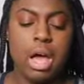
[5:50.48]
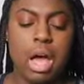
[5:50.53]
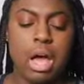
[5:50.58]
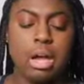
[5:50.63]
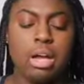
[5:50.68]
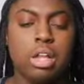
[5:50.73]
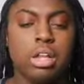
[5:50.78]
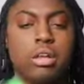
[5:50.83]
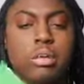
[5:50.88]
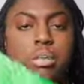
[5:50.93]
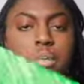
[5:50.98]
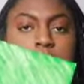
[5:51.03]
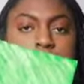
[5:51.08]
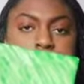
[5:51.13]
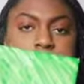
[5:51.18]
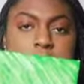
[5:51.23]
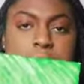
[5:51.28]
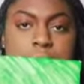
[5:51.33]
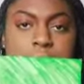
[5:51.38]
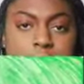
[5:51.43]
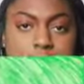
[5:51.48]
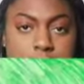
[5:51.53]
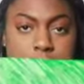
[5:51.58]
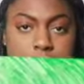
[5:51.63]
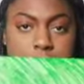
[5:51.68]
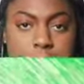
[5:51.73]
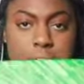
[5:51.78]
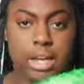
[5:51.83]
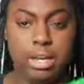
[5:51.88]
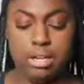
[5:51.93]
I colored one side
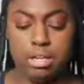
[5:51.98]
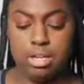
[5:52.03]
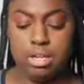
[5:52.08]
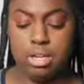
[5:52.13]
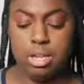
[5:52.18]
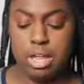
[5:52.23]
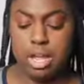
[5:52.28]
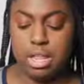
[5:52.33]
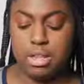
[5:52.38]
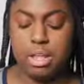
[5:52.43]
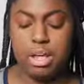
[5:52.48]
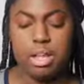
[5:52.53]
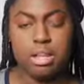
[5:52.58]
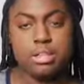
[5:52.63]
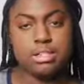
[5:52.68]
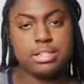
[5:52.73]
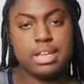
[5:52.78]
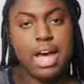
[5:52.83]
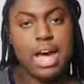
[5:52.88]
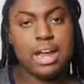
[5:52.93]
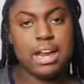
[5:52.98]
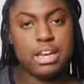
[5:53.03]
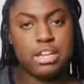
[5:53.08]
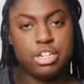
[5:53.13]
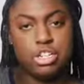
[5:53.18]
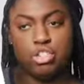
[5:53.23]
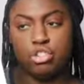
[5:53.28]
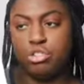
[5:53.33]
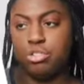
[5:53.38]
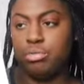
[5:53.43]
green and the other side I
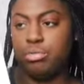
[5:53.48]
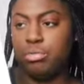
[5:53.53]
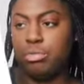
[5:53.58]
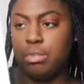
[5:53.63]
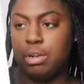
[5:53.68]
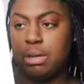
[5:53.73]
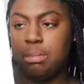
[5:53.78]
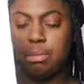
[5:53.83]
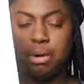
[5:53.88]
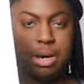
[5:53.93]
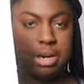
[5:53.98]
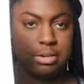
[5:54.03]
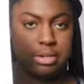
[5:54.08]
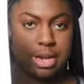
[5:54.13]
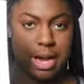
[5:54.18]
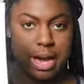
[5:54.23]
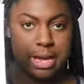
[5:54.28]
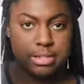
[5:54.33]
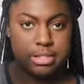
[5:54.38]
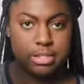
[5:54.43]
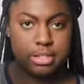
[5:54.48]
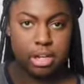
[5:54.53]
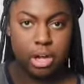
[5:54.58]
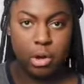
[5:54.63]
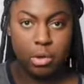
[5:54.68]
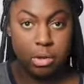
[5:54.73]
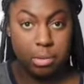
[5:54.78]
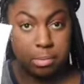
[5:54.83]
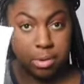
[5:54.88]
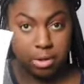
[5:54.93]
drew 3 brown dots to
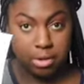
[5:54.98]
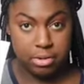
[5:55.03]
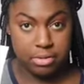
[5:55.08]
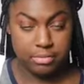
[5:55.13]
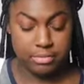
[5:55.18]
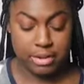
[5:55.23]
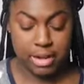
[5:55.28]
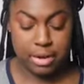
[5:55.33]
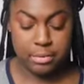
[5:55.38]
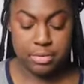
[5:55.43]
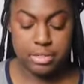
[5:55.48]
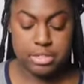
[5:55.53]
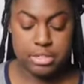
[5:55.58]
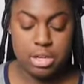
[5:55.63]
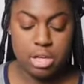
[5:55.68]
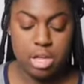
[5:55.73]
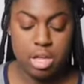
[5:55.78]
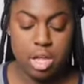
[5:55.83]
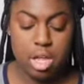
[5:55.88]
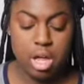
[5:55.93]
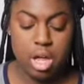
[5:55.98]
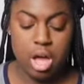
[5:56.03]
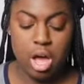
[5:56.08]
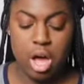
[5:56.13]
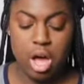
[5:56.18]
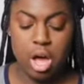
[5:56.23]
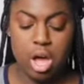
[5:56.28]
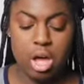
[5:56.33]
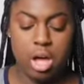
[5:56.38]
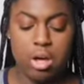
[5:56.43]
go in the middle of the flowers.
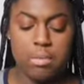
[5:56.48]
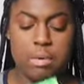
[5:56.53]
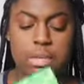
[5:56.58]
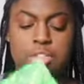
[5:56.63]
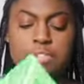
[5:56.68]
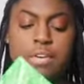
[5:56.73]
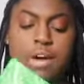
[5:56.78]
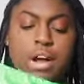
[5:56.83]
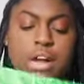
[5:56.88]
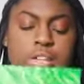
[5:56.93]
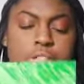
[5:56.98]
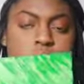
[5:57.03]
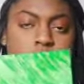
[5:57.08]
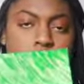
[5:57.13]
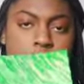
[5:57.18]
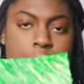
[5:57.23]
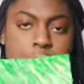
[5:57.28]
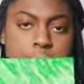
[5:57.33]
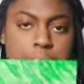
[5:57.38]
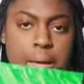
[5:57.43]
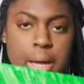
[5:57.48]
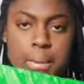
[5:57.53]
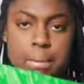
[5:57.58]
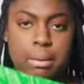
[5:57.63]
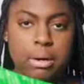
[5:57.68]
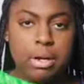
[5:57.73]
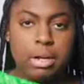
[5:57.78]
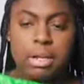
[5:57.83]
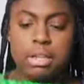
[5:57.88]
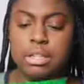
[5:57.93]
As far as the green
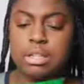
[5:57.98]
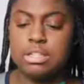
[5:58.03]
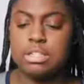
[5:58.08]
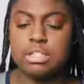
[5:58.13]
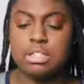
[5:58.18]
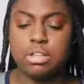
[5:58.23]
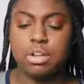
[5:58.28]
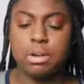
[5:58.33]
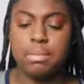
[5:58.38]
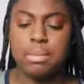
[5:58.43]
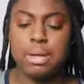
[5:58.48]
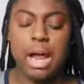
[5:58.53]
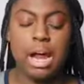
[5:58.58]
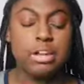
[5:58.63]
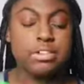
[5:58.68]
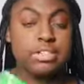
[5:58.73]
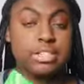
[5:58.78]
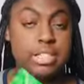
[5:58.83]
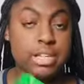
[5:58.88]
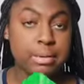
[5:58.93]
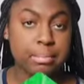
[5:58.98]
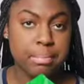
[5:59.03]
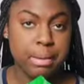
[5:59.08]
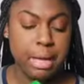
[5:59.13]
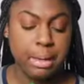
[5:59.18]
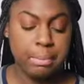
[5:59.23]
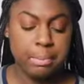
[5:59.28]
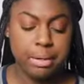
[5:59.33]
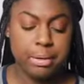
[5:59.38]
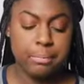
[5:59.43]
paper, this is going to be our stem
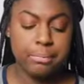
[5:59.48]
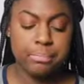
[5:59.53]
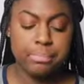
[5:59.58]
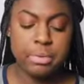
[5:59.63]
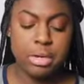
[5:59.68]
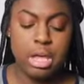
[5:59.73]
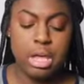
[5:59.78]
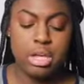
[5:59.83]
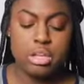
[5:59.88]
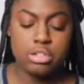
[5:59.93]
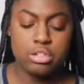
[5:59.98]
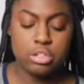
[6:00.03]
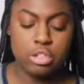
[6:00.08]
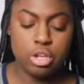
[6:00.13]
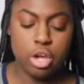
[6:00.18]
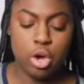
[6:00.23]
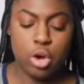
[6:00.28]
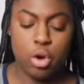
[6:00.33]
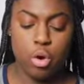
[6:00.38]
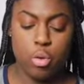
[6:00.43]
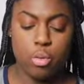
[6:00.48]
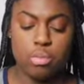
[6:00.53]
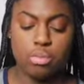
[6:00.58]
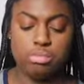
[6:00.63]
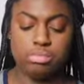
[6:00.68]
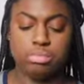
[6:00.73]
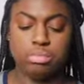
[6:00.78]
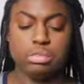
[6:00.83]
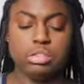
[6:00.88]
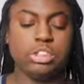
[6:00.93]
paper. So
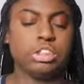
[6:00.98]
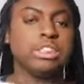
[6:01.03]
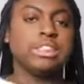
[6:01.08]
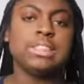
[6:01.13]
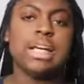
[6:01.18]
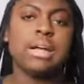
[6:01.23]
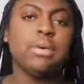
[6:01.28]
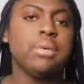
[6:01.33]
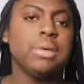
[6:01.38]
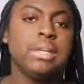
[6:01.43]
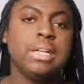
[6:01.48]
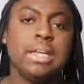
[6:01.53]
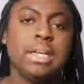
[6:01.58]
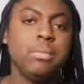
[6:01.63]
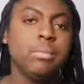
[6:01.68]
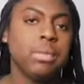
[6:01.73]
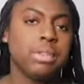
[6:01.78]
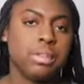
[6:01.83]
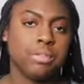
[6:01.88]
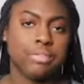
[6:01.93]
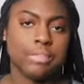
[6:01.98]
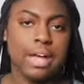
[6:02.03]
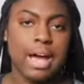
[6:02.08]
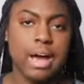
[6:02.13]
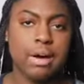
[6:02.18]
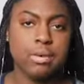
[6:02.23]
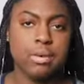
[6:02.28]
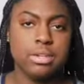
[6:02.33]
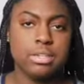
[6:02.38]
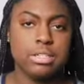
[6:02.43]
just like we did with the
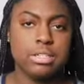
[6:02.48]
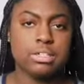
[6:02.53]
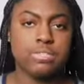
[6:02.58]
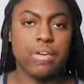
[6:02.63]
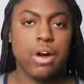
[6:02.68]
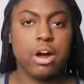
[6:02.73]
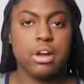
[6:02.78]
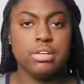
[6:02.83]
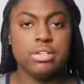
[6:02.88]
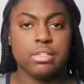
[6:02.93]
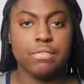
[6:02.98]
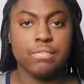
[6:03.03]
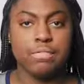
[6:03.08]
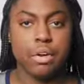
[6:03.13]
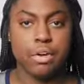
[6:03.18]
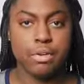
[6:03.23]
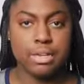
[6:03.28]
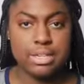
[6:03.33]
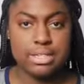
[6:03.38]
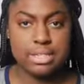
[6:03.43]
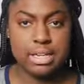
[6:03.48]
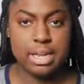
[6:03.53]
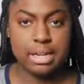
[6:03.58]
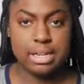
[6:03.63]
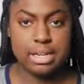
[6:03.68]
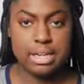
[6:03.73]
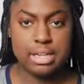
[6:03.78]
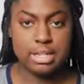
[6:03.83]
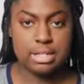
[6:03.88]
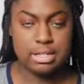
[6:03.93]
flowers as far the folding
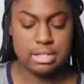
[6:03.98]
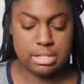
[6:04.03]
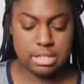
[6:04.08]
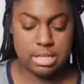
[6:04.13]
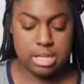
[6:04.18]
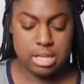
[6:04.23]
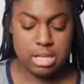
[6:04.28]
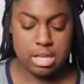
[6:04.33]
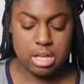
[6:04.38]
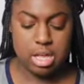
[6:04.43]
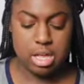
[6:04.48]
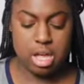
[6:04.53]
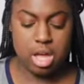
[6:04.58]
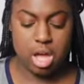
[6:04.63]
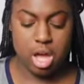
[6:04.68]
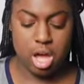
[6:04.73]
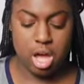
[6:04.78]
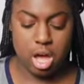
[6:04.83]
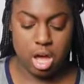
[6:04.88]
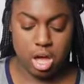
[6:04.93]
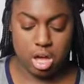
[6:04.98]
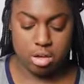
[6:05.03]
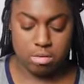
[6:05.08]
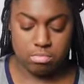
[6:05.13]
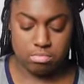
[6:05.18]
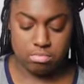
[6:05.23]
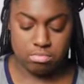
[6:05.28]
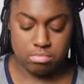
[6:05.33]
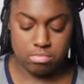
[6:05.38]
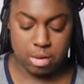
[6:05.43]
techniques,
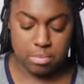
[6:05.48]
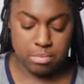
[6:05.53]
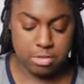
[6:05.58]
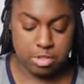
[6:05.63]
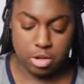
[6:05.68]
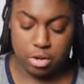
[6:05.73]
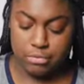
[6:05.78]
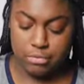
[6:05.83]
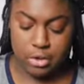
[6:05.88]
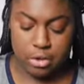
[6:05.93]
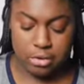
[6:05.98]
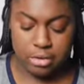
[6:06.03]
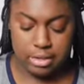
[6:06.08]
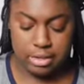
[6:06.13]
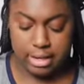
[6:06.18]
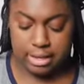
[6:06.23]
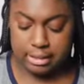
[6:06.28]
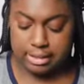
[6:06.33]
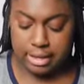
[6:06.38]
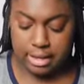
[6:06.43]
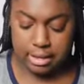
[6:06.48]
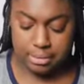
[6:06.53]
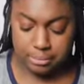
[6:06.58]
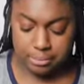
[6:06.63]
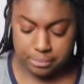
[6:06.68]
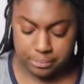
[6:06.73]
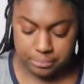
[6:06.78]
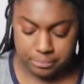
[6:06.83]
I'm just going to fold it like that.